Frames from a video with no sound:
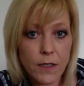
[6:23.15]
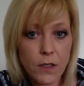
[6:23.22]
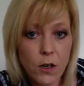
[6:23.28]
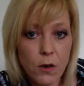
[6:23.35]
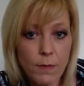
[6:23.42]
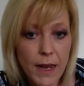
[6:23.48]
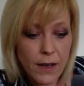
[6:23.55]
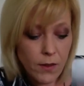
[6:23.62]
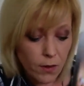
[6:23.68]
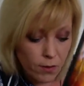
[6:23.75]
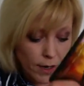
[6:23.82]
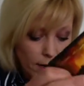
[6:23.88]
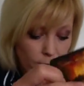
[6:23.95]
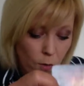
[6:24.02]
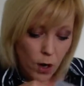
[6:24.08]
to come in,
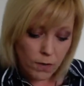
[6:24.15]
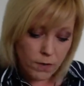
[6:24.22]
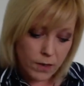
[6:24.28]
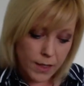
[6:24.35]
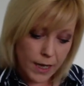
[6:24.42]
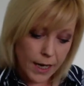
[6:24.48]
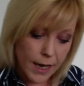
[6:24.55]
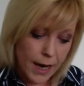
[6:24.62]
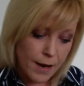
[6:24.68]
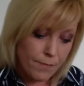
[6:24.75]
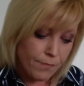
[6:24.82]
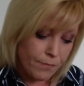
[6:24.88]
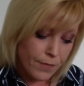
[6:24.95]
three of wands here.